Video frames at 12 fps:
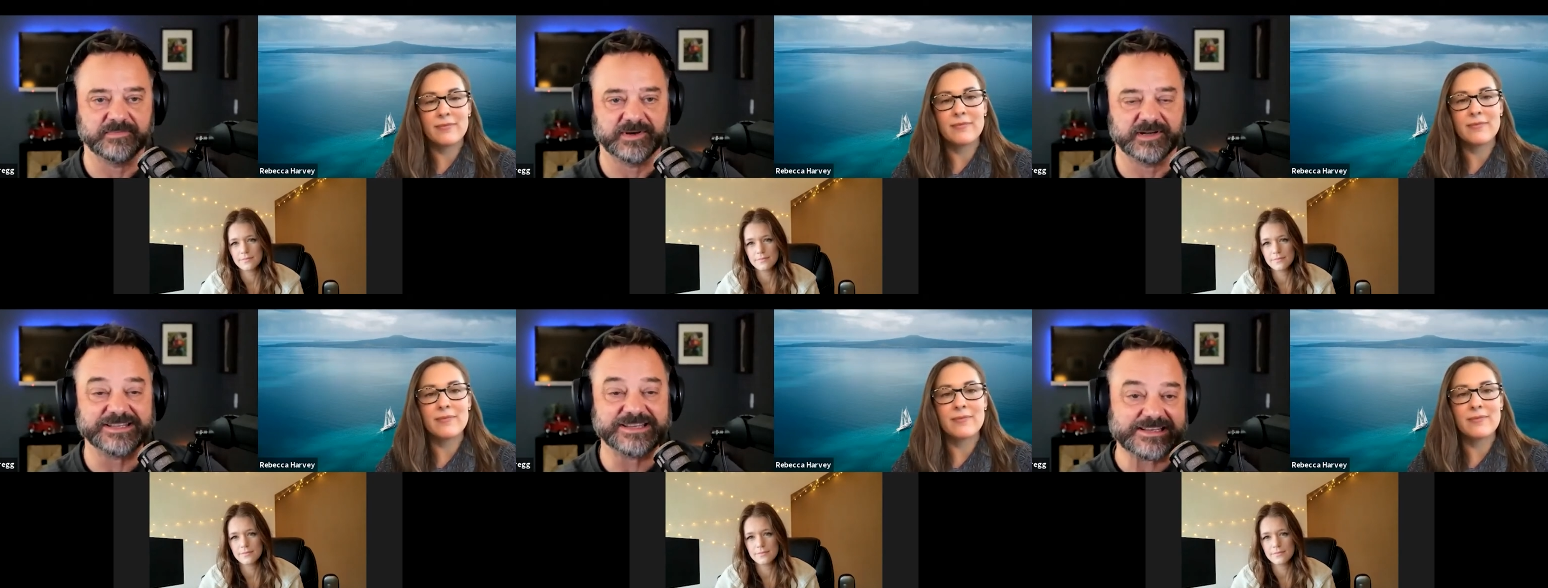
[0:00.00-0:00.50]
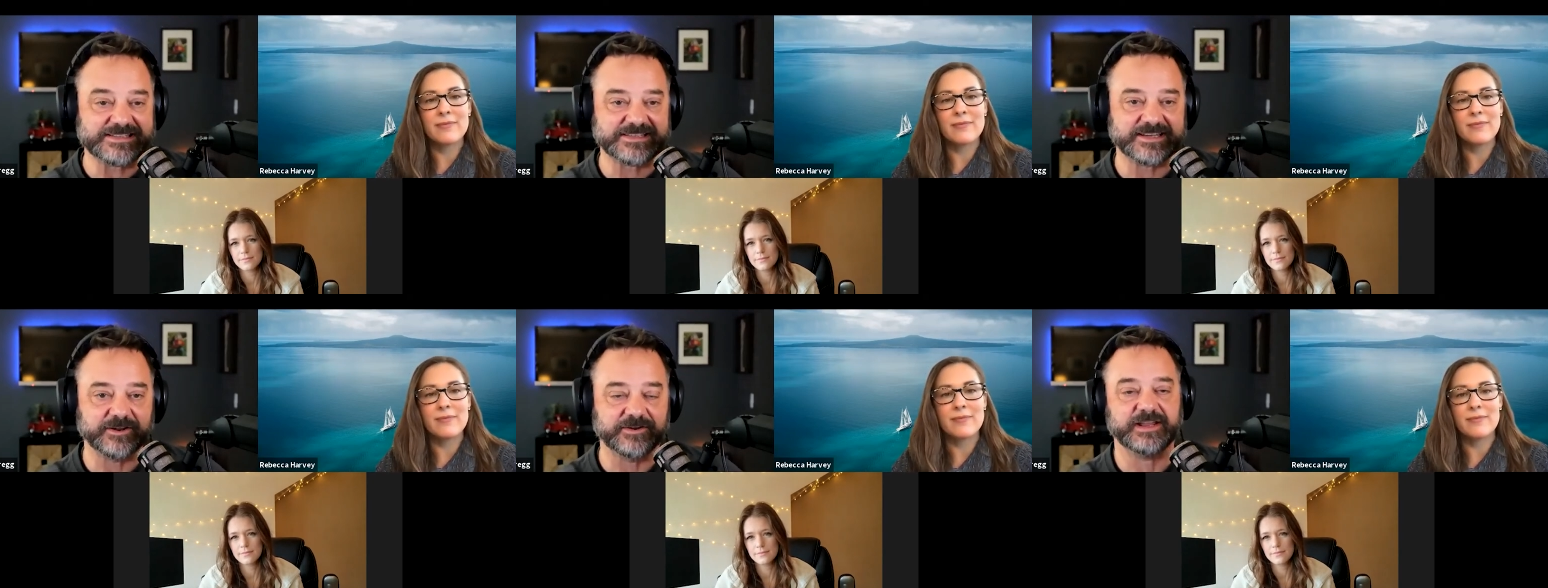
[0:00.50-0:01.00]
Speaker 1: a lead
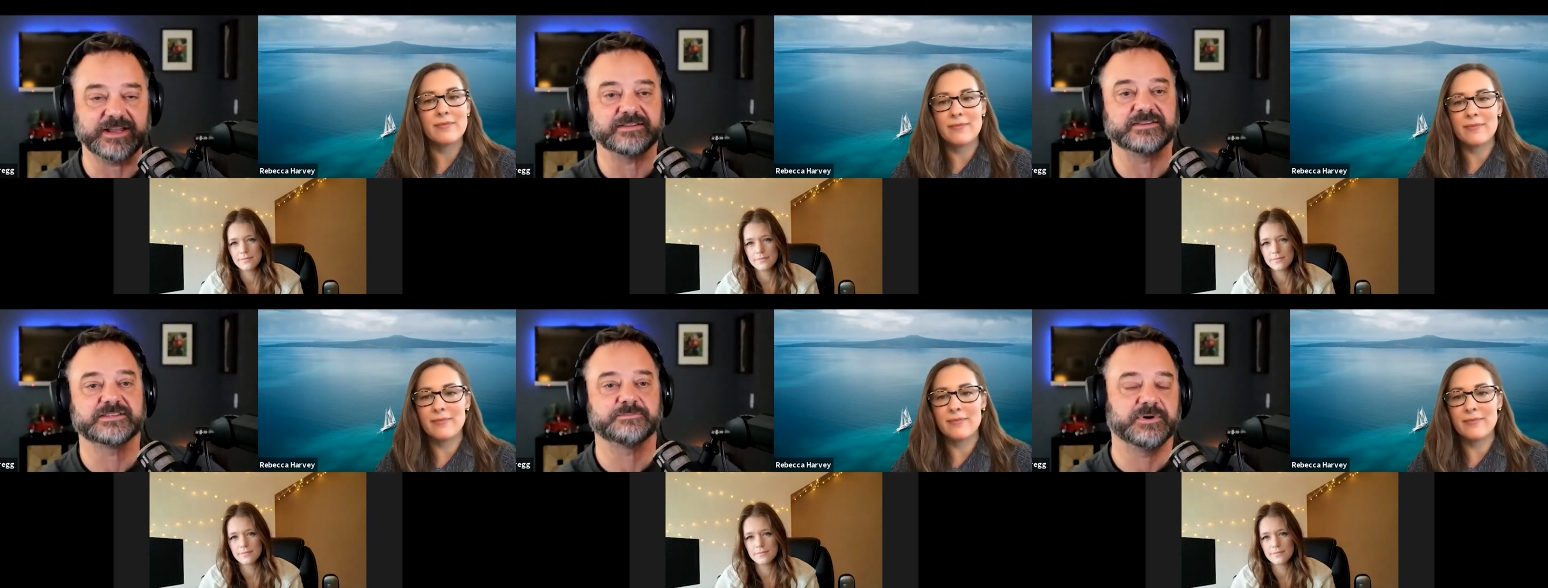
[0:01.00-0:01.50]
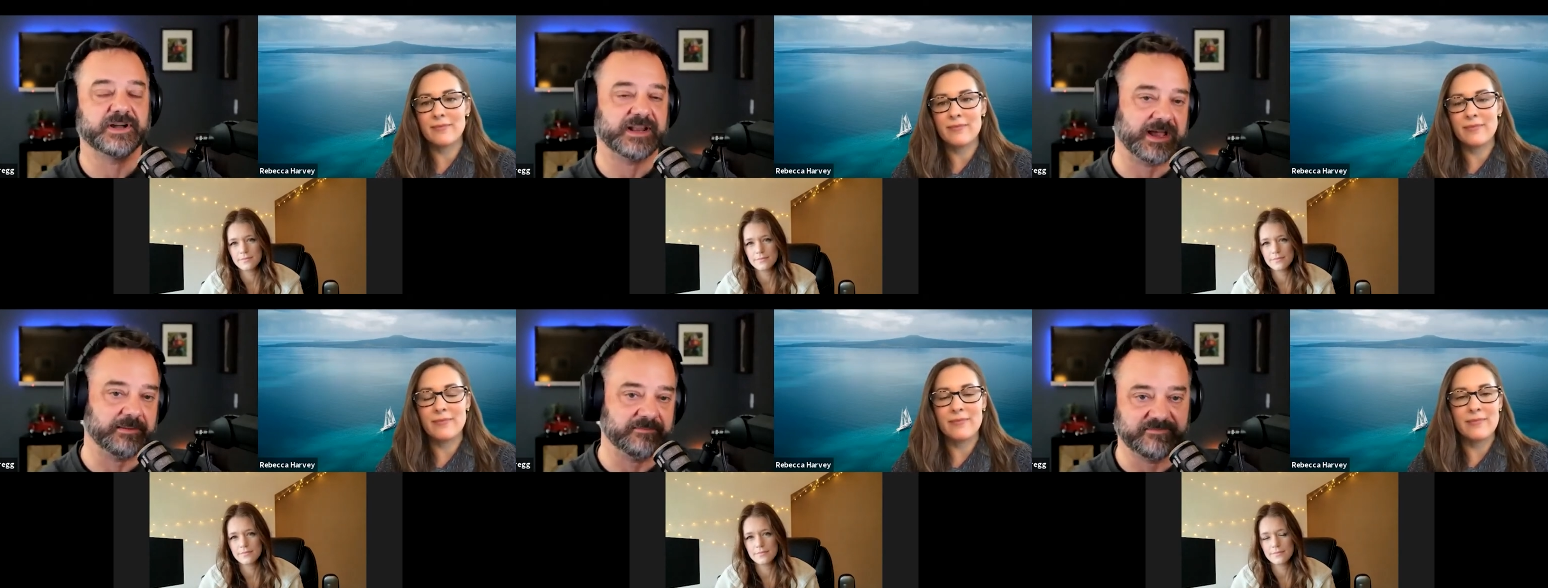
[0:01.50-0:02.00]
security analyst, but
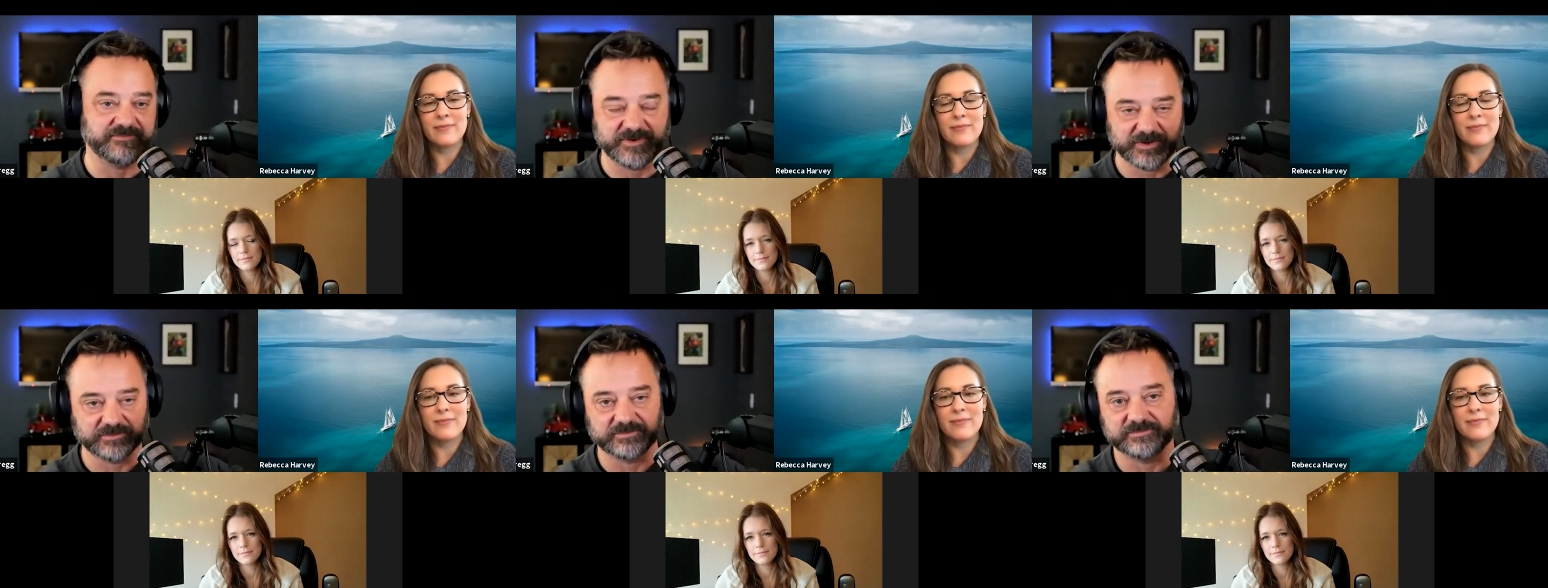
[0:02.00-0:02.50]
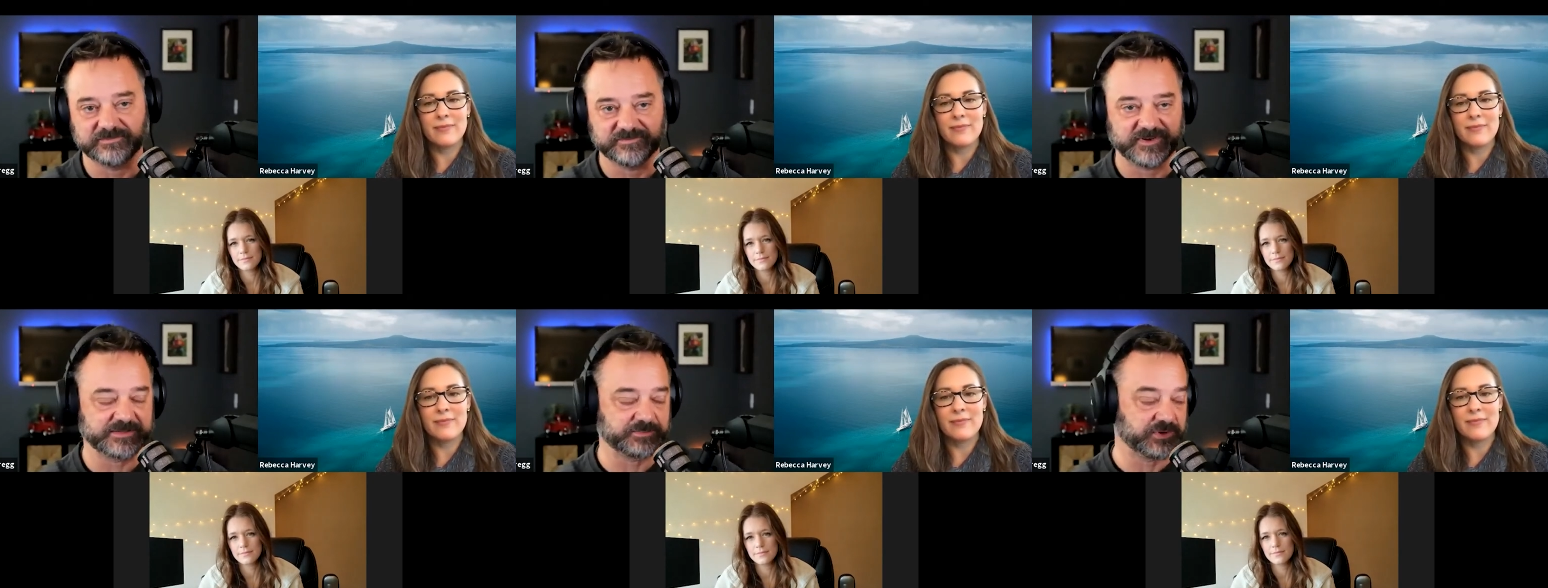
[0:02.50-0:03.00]
I'm, you know,
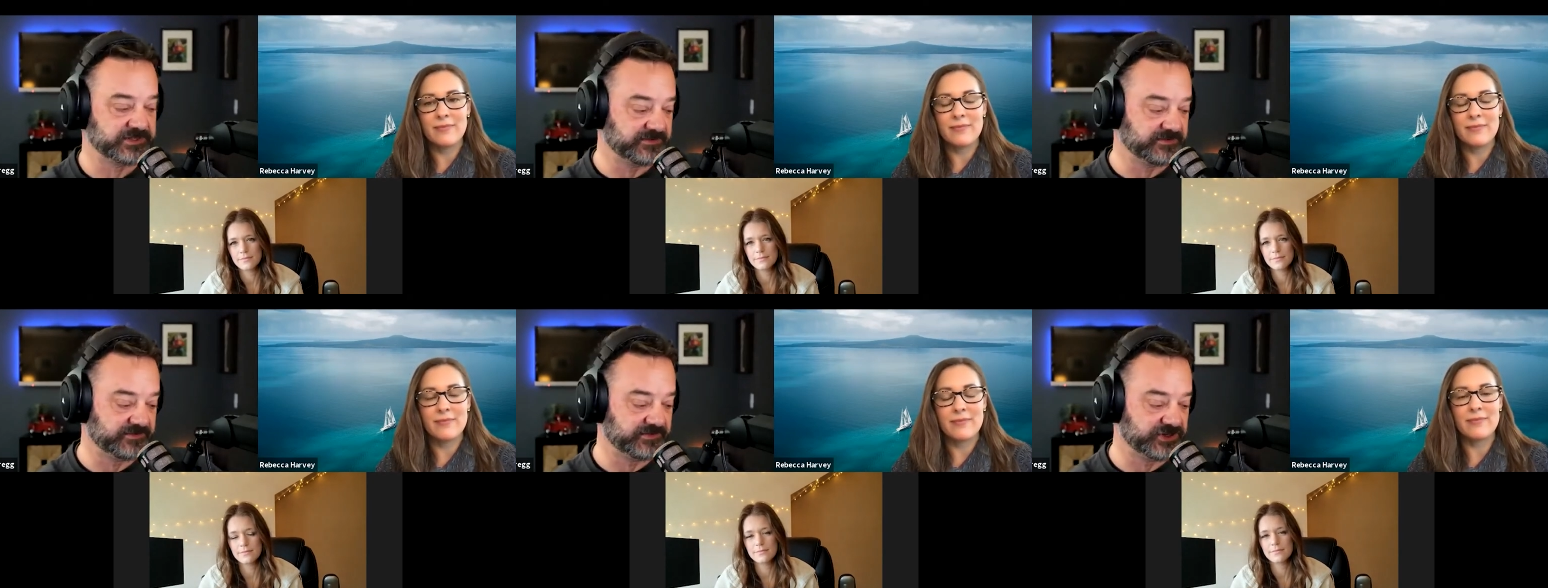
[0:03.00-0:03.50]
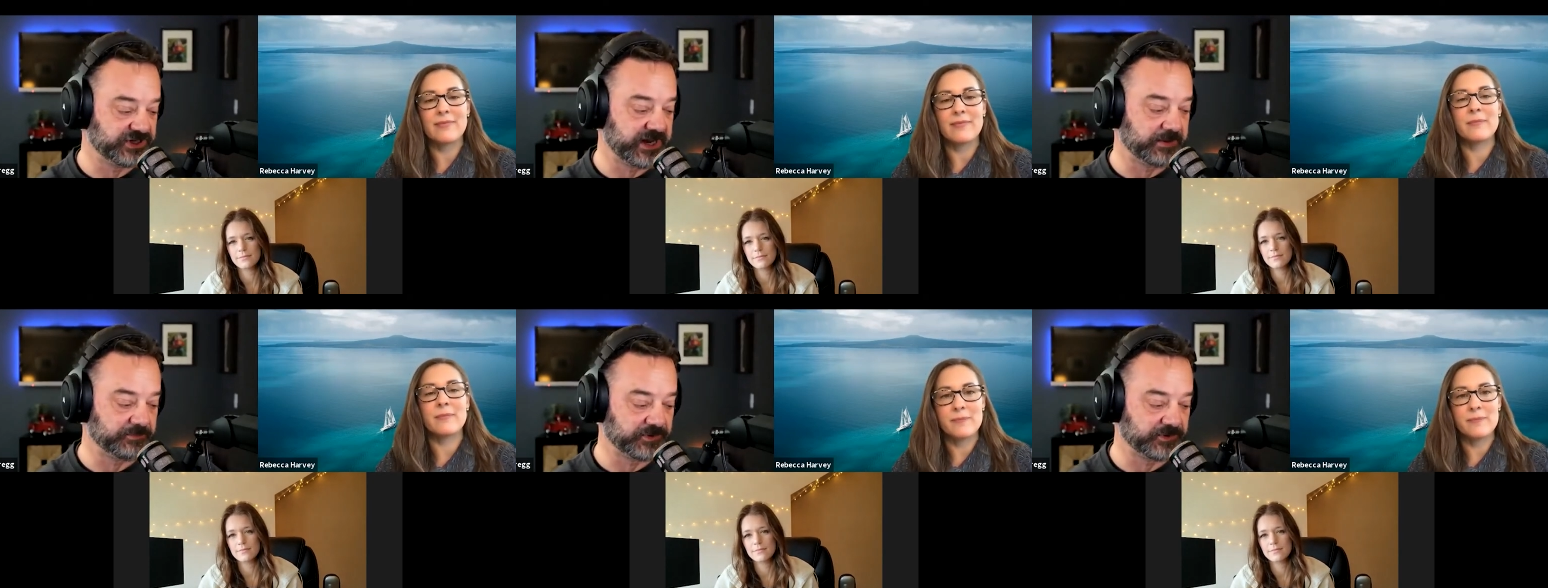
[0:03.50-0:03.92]
vice president of the chapter and